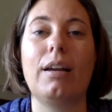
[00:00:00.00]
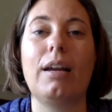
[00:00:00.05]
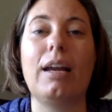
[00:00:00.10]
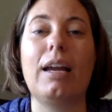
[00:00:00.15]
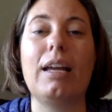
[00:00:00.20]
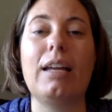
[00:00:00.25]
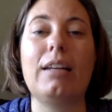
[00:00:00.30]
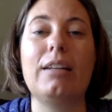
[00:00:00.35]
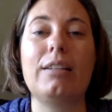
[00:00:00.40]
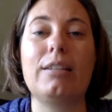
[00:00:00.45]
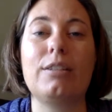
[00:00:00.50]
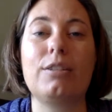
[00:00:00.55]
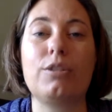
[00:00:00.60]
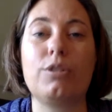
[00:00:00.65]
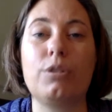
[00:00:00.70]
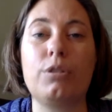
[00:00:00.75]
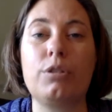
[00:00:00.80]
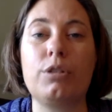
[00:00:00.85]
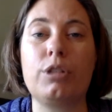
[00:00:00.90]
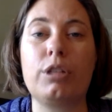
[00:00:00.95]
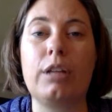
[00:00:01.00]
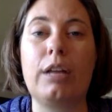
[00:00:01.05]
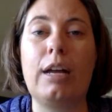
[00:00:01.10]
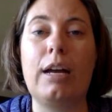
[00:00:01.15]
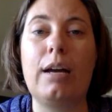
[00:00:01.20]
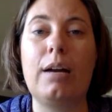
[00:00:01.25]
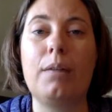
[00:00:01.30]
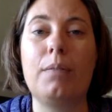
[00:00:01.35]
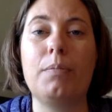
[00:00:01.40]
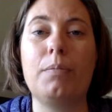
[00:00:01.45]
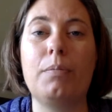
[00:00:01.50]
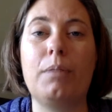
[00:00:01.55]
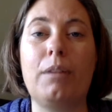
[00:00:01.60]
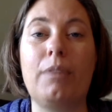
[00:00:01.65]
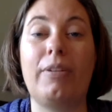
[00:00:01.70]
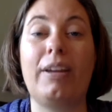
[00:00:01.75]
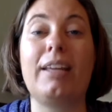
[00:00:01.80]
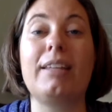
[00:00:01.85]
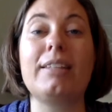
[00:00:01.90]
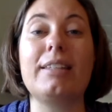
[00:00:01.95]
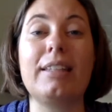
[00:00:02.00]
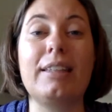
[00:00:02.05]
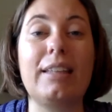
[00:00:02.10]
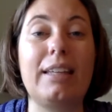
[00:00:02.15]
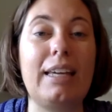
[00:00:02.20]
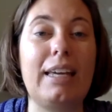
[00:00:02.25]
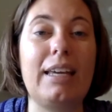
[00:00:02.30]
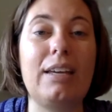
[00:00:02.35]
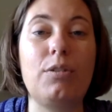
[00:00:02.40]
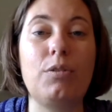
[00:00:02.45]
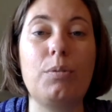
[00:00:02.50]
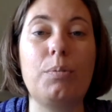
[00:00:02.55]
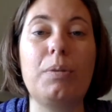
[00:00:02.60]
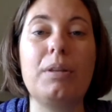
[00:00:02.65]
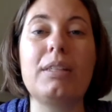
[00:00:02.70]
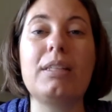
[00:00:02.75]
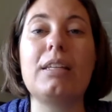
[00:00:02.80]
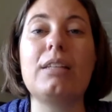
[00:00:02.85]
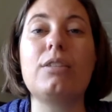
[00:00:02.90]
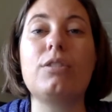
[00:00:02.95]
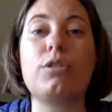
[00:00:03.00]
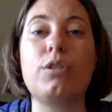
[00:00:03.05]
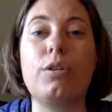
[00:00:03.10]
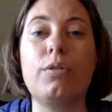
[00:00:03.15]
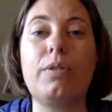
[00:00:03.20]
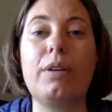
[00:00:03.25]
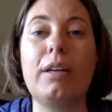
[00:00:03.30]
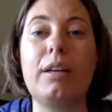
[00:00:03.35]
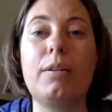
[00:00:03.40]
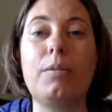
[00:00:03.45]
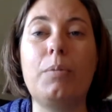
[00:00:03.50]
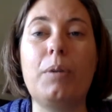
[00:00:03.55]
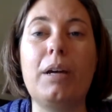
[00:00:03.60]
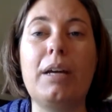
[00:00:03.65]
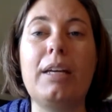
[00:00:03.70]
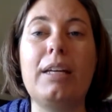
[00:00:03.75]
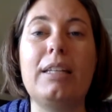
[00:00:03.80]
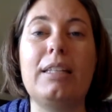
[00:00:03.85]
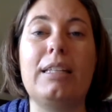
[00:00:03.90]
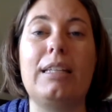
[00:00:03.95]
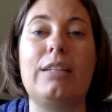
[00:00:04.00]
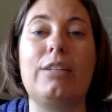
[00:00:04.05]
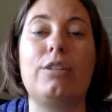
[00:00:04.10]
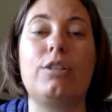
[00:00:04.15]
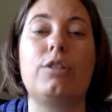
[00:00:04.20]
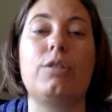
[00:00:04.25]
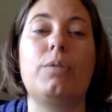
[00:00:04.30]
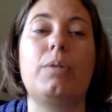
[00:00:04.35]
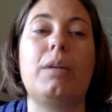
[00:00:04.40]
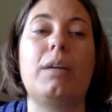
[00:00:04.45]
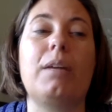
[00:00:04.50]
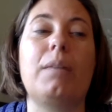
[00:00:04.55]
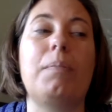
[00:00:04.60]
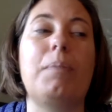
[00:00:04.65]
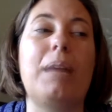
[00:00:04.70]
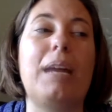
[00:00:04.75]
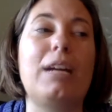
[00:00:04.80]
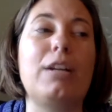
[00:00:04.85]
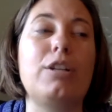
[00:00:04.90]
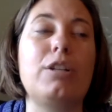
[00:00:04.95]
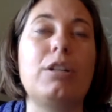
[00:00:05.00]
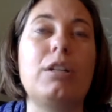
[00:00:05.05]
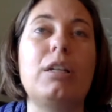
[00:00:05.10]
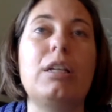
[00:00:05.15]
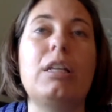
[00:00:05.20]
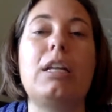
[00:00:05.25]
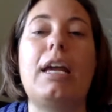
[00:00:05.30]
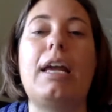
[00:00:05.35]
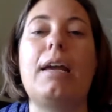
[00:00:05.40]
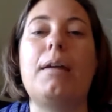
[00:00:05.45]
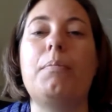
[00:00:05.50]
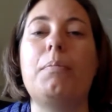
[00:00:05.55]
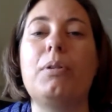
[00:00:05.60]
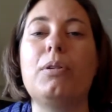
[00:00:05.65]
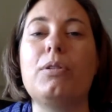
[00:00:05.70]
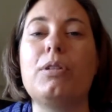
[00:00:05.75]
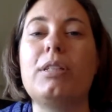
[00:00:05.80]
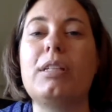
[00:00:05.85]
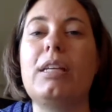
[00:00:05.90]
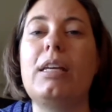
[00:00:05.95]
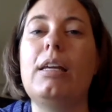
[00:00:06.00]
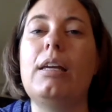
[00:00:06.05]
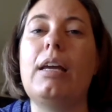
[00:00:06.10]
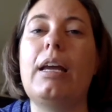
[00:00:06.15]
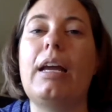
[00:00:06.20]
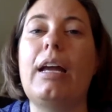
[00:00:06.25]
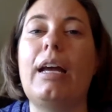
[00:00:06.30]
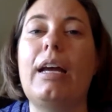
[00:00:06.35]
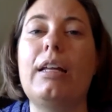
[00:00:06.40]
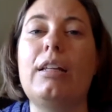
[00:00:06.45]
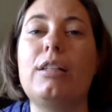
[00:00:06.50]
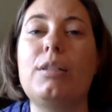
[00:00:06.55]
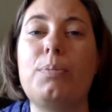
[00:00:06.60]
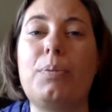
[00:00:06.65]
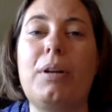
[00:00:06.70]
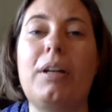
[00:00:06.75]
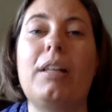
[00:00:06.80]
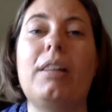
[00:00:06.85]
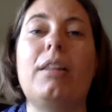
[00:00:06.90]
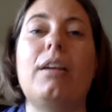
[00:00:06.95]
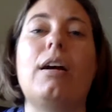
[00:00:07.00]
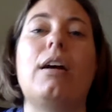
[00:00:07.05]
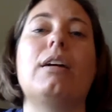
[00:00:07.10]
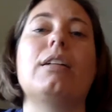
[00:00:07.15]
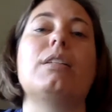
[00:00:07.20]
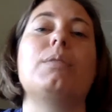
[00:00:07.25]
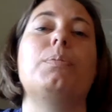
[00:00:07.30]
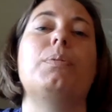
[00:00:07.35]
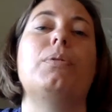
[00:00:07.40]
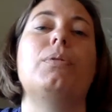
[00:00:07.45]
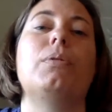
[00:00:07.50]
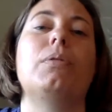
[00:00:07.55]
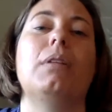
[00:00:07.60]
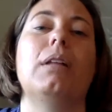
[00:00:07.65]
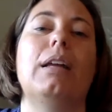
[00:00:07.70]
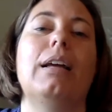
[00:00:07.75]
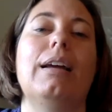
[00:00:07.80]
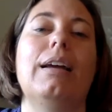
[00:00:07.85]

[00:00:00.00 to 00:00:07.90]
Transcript: And is the church advancing the kingdom? Is it serving in ways that it's showing compassion and mercy and spreading the gospel?